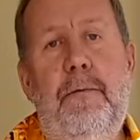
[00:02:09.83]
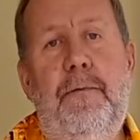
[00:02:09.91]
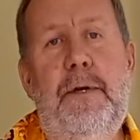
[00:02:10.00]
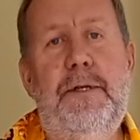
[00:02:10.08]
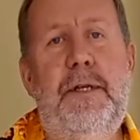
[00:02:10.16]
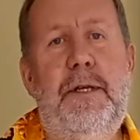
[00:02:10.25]

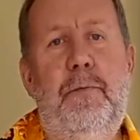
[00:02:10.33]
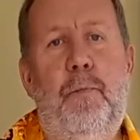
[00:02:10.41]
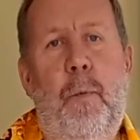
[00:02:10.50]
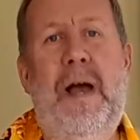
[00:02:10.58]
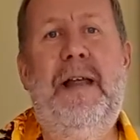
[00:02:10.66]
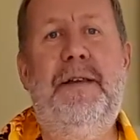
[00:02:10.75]
firstly,
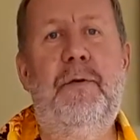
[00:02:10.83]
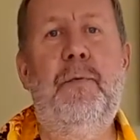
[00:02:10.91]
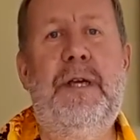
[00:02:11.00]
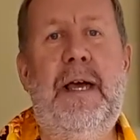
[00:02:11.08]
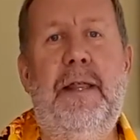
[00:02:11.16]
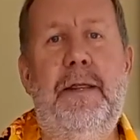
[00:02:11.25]
where did we
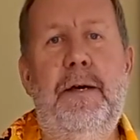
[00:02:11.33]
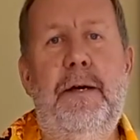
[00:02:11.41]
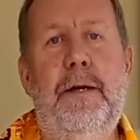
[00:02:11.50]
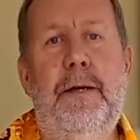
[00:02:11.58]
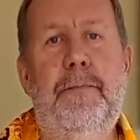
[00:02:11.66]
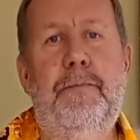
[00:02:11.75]
get
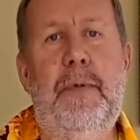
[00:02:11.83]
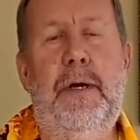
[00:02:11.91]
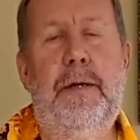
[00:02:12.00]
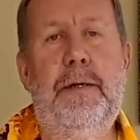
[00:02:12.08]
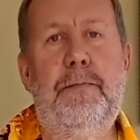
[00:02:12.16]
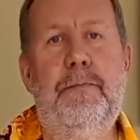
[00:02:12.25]

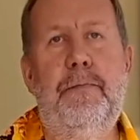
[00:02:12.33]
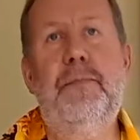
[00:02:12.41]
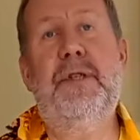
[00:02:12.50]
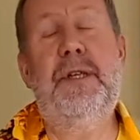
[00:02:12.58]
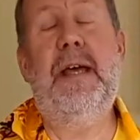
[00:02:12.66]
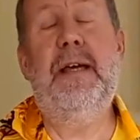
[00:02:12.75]

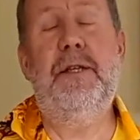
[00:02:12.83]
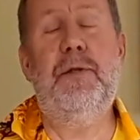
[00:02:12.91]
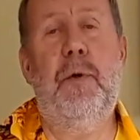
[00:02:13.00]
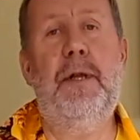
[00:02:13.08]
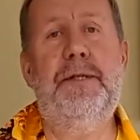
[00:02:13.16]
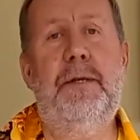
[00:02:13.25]
today's
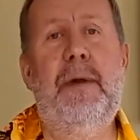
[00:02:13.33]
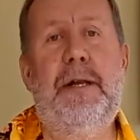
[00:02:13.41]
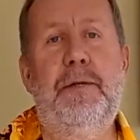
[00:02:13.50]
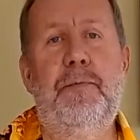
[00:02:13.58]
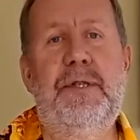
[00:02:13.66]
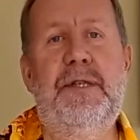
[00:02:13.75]
quality
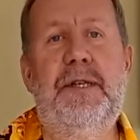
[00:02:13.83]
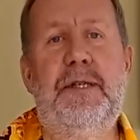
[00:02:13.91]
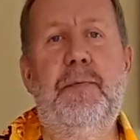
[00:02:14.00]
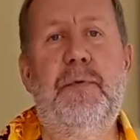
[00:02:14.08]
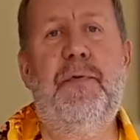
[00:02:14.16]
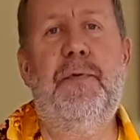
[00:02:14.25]
management
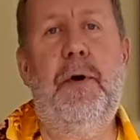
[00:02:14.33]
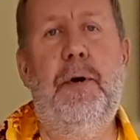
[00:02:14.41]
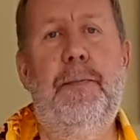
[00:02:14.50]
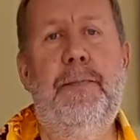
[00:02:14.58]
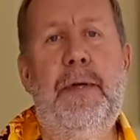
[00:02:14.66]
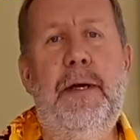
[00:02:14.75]
systems
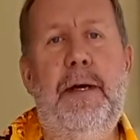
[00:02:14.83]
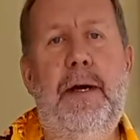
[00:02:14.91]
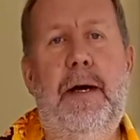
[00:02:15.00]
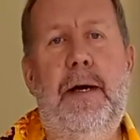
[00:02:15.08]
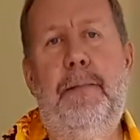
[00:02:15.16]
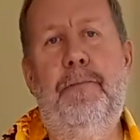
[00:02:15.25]
from,
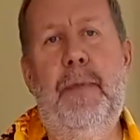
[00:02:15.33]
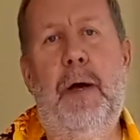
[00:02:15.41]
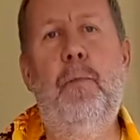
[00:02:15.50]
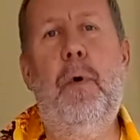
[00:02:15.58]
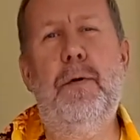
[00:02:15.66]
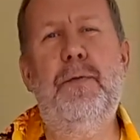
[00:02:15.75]
and
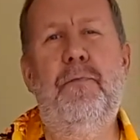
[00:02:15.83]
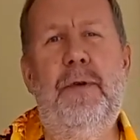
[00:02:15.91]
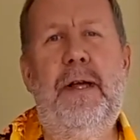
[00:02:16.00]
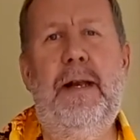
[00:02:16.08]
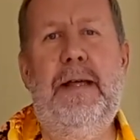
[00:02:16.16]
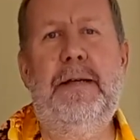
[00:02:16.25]
what
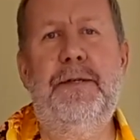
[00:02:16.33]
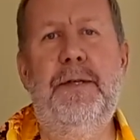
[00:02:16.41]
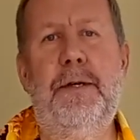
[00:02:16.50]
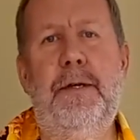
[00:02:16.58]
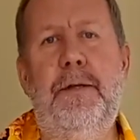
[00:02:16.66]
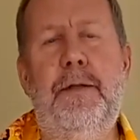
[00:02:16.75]
really is
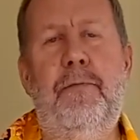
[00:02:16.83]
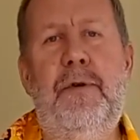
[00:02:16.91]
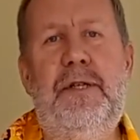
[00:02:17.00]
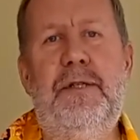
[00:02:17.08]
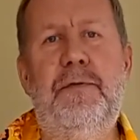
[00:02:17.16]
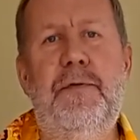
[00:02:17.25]
the
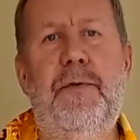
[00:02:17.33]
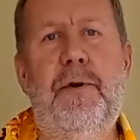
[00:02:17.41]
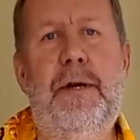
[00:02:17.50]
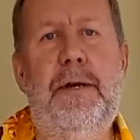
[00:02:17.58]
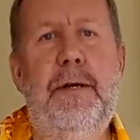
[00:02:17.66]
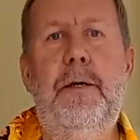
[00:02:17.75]
reasons for
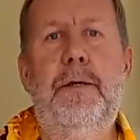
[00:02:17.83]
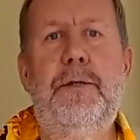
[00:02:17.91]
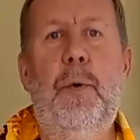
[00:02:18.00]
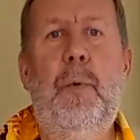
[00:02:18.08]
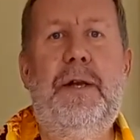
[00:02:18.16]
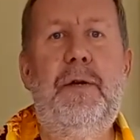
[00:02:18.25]
it.
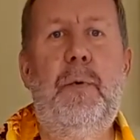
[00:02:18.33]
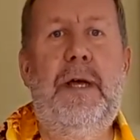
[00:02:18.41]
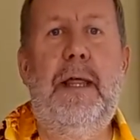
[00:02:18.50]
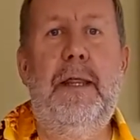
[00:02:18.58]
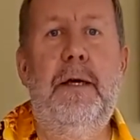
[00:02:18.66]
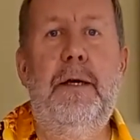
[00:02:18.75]
So where did we
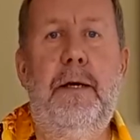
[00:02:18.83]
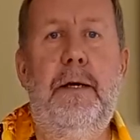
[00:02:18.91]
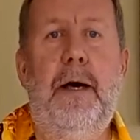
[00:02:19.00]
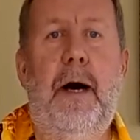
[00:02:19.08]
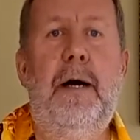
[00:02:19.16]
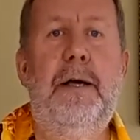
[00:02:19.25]
get
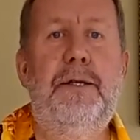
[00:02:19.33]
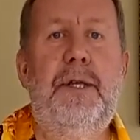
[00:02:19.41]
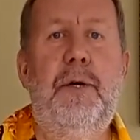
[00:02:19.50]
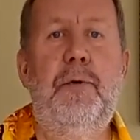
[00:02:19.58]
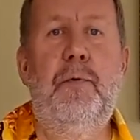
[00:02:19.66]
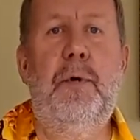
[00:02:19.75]
the
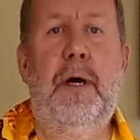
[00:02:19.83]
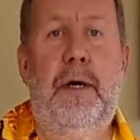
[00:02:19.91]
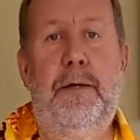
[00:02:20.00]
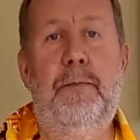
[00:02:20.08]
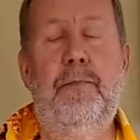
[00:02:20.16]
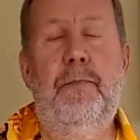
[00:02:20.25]
ISO
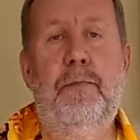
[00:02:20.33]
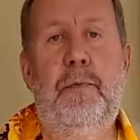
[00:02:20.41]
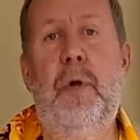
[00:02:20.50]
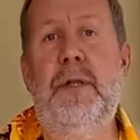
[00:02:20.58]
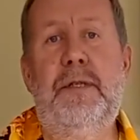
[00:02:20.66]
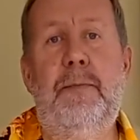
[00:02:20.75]
and
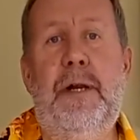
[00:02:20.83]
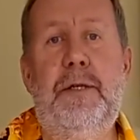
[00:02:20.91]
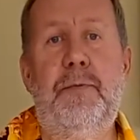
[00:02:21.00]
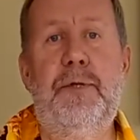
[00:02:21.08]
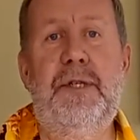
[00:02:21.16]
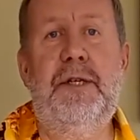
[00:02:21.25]
quality
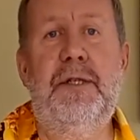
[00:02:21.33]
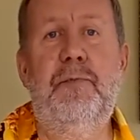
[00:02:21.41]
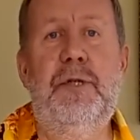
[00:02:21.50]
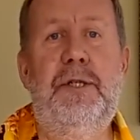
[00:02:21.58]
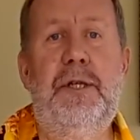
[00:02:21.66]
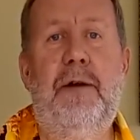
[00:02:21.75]
management systems
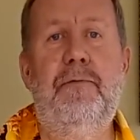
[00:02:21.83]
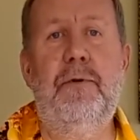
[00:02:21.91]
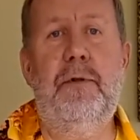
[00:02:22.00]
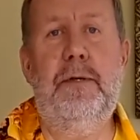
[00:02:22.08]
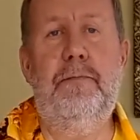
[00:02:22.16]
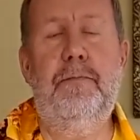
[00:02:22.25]
in
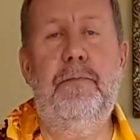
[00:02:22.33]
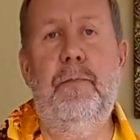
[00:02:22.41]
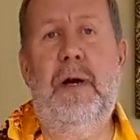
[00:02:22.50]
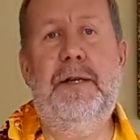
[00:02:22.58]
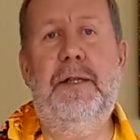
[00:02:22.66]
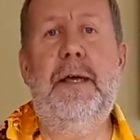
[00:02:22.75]
general?
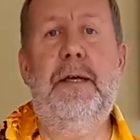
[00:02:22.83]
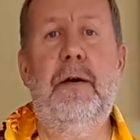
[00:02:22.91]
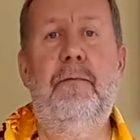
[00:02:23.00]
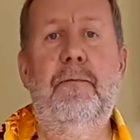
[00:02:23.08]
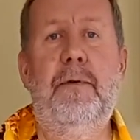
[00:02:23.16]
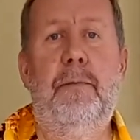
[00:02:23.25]
Where did they
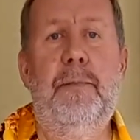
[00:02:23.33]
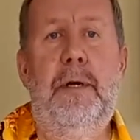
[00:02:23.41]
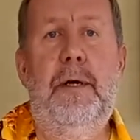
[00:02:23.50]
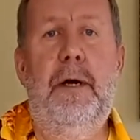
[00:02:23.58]
come from?